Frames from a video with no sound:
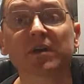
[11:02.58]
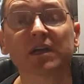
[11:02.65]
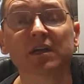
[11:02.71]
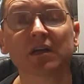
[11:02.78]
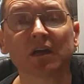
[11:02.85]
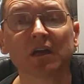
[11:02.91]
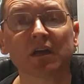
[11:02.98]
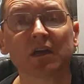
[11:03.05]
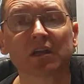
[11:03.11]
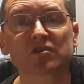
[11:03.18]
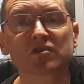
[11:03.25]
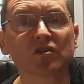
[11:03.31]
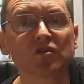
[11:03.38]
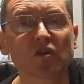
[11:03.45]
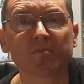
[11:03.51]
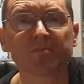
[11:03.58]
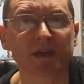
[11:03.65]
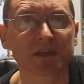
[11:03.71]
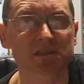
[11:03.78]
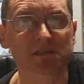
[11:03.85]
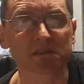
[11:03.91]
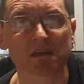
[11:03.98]
for me. So not the
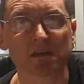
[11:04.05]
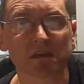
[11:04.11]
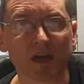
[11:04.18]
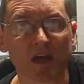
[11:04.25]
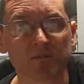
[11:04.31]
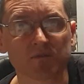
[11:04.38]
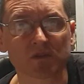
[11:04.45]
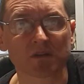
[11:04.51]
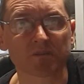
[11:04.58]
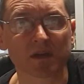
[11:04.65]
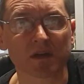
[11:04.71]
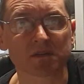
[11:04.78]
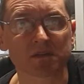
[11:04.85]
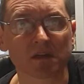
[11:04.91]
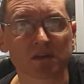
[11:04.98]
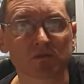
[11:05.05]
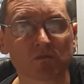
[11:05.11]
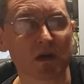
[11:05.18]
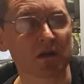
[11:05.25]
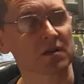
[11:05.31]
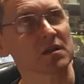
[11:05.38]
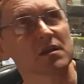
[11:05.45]
best games on the PlayStation
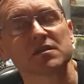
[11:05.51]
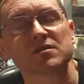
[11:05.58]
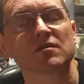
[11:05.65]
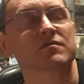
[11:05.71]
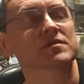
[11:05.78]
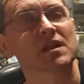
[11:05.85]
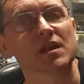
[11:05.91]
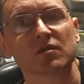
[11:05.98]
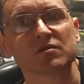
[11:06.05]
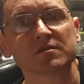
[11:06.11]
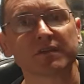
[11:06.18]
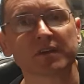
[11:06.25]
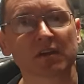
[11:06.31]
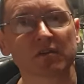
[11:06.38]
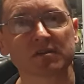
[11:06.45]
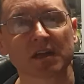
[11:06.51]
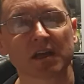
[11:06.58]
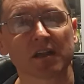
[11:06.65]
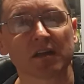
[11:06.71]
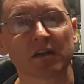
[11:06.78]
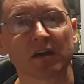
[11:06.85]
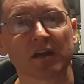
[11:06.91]
1. There's obviously loads of videos
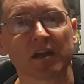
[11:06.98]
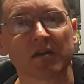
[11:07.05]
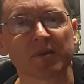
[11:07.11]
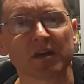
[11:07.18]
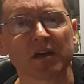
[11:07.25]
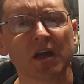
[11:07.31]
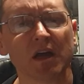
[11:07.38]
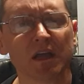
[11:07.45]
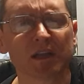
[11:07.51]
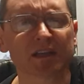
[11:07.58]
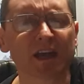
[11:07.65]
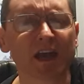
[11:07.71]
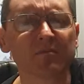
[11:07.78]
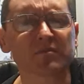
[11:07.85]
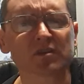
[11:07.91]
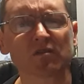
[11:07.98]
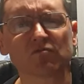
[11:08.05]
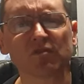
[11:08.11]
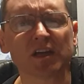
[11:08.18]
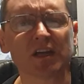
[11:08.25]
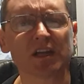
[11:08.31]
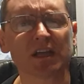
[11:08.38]
out there like that, but the games that
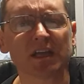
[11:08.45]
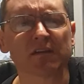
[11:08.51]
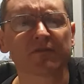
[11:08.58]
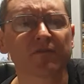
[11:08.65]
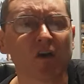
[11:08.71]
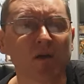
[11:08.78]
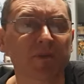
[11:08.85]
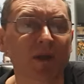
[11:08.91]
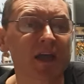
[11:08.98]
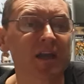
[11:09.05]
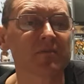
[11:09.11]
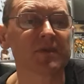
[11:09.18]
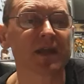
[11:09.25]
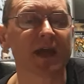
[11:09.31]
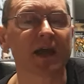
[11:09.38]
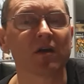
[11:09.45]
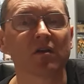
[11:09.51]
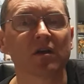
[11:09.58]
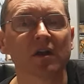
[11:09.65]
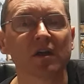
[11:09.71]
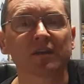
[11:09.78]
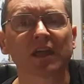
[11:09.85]
really, if I play them now,
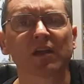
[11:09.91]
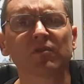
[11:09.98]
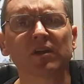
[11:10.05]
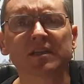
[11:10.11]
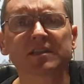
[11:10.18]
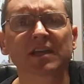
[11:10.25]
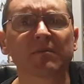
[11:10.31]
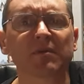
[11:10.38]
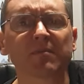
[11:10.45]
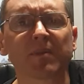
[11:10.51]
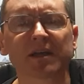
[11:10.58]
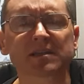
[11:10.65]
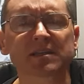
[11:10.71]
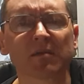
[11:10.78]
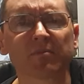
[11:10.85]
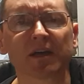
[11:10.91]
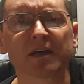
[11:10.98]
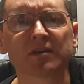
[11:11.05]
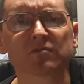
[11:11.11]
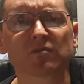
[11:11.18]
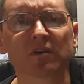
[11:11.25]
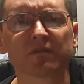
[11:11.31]
they really take me back to that
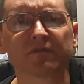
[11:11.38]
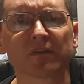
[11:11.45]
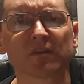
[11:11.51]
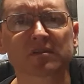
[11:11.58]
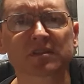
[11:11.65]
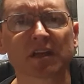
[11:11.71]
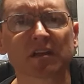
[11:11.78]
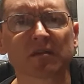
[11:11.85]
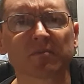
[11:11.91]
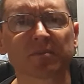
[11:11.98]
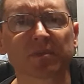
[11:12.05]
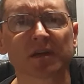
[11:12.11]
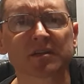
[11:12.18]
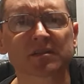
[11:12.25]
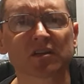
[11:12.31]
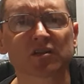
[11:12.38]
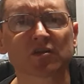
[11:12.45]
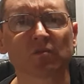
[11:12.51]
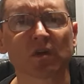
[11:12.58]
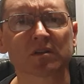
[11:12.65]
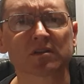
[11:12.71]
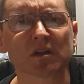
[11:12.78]
place when I first had a
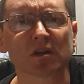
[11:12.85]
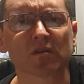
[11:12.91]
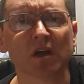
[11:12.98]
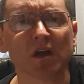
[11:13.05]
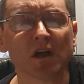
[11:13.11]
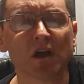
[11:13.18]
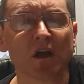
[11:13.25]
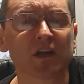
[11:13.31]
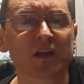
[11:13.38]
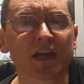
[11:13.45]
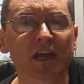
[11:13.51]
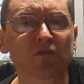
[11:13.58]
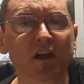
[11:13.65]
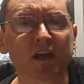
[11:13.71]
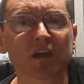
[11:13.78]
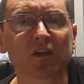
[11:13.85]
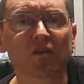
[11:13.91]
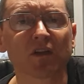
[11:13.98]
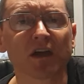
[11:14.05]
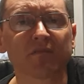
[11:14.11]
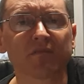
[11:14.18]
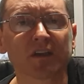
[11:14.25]
PlayStation 1. So I'm going to get cracking
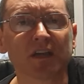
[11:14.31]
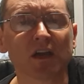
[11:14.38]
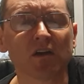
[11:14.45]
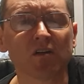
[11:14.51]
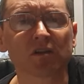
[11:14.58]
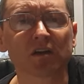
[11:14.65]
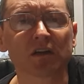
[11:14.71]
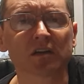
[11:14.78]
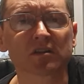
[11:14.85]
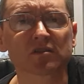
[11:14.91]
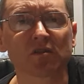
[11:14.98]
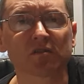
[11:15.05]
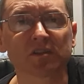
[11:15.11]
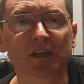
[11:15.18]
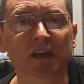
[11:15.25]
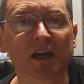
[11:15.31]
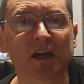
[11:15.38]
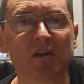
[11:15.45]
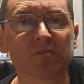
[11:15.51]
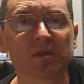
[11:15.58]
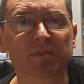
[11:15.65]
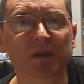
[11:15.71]
on that video, going to sort of dig
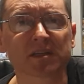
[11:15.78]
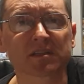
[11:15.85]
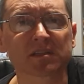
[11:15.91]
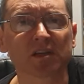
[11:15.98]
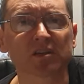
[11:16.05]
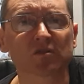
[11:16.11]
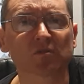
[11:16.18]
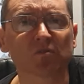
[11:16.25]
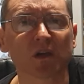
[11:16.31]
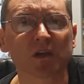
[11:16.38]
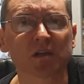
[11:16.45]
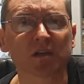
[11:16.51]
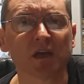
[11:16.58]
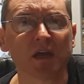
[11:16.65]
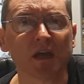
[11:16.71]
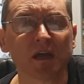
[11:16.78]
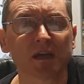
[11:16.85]
out my PlayStation 1